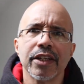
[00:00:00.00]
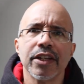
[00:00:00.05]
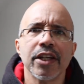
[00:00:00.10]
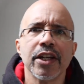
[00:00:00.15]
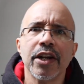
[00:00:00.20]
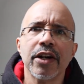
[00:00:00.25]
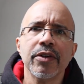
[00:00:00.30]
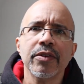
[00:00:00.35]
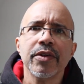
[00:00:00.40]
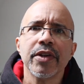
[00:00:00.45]

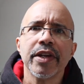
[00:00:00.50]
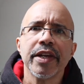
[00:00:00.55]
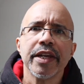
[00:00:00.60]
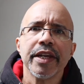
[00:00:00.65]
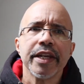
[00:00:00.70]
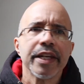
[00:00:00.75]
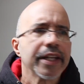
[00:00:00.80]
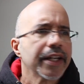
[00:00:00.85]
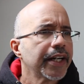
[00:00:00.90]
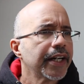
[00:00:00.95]
you know,
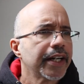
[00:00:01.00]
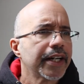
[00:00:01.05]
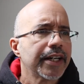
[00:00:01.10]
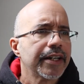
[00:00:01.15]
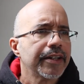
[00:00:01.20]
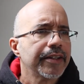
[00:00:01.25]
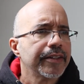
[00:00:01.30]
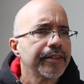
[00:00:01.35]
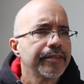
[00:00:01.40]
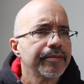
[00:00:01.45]

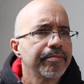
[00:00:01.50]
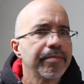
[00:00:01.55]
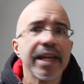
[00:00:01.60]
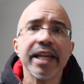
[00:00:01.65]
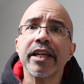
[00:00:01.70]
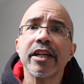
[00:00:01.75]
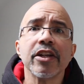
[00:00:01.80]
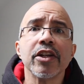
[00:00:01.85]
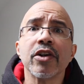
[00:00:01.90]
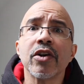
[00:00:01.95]

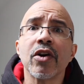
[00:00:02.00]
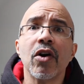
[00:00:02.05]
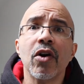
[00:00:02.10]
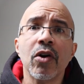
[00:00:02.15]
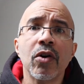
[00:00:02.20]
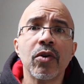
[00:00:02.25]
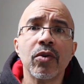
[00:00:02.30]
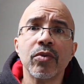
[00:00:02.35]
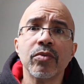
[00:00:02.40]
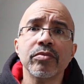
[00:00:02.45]
make it your
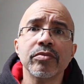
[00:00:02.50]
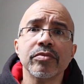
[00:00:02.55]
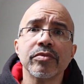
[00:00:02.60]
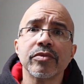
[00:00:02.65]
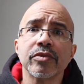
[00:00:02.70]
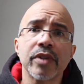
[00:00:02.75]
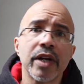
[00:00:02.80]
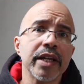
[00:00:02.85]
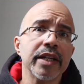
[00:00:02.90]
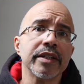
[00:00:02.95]
own,
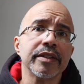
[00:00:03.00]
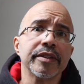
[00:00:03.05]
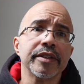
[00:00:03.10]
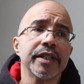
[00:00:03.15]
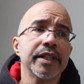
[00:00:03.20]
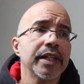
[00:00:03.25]
right?